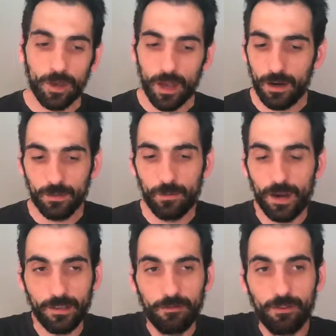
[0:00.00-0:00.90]

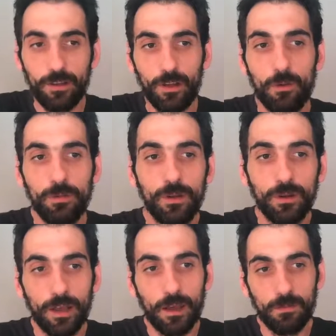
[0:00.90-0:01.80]
are definitely open
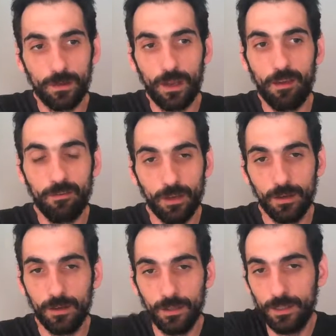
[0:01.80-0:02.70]
on
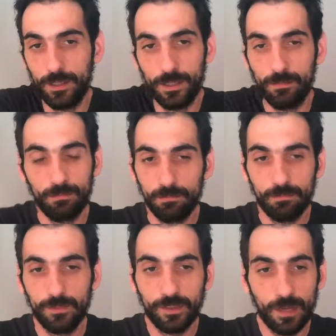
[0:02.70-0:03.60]
having
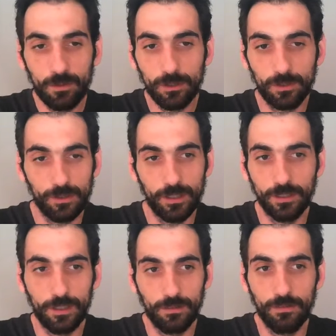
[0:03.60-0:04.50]
some controller
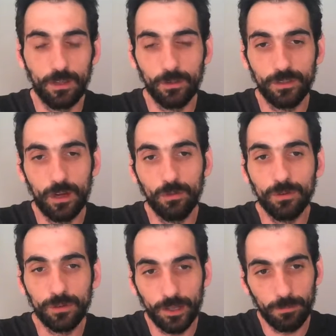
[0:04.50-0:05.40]
that knows how
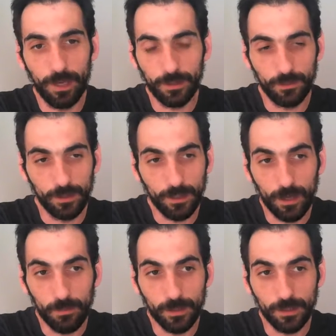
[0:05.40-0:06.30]
to write back to
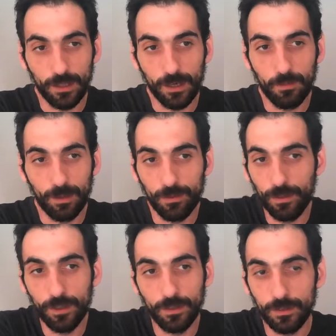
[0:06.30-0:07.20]
GitHub or GitLab. I
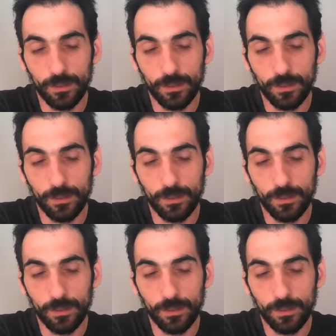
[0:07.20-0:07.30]
think it's